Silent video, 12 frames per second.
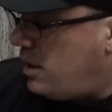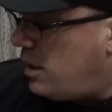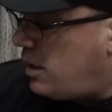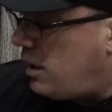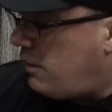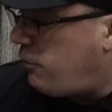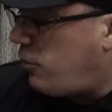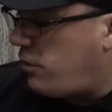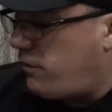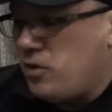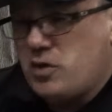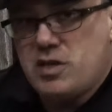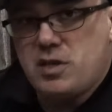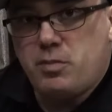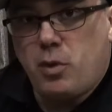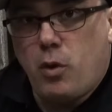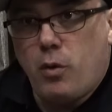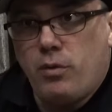If one of the fuses is
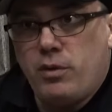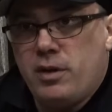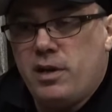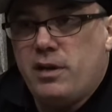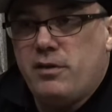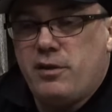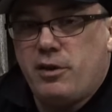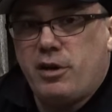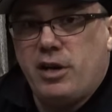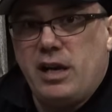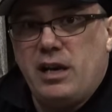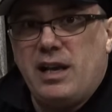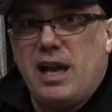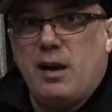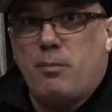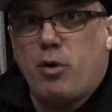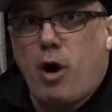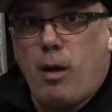blown, there could
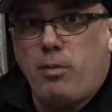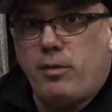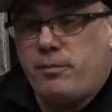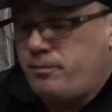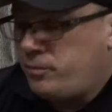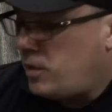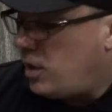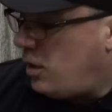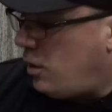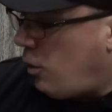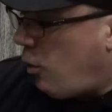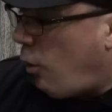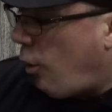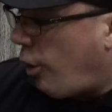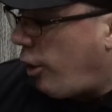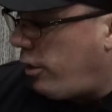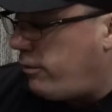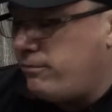indicate a problem,
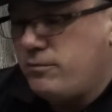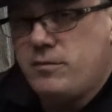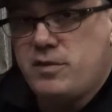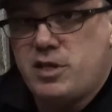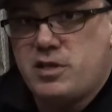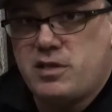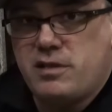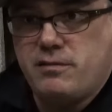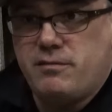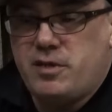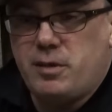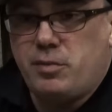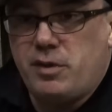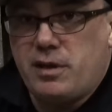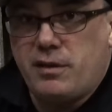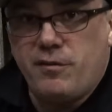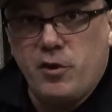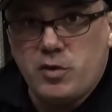or just simply
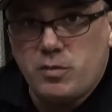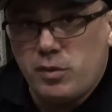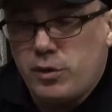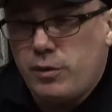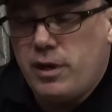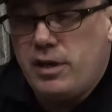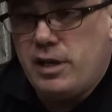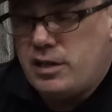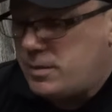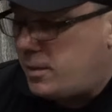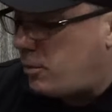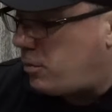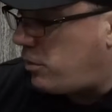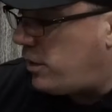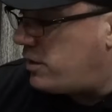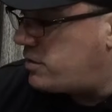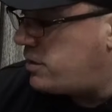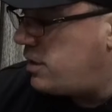that the fuse blew and needs to be
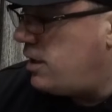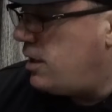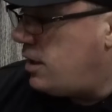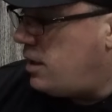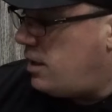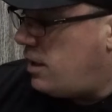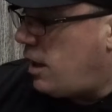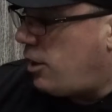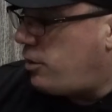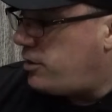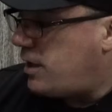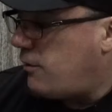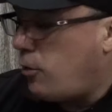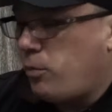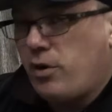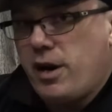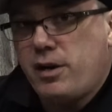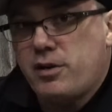replaced. 110 volt
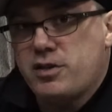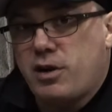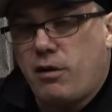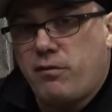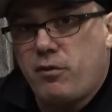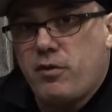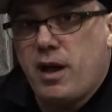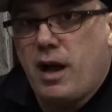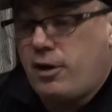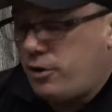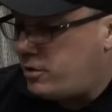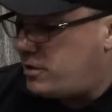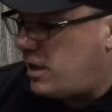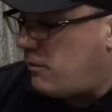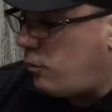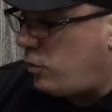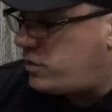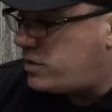breakers are for the
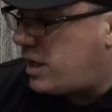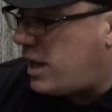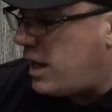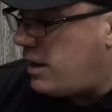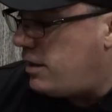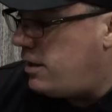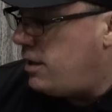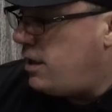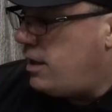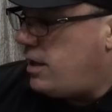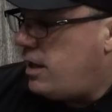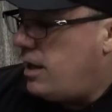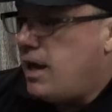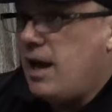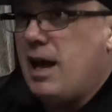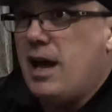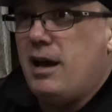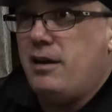110 volt side,
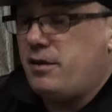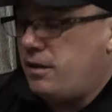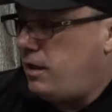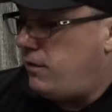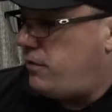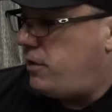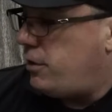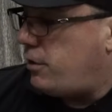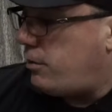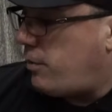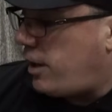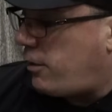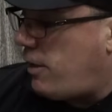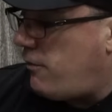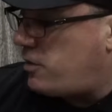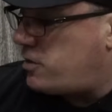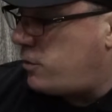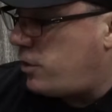and if your microwave
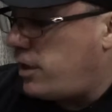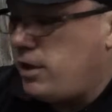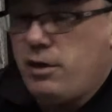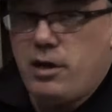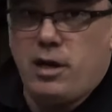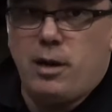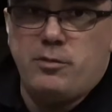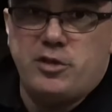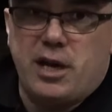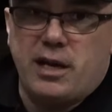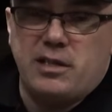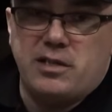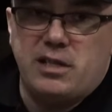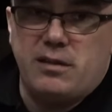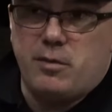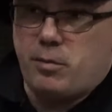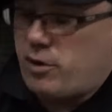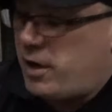wasn't working, you can come check and see
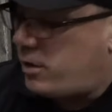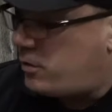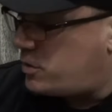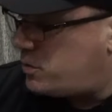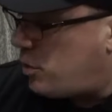if the breaker was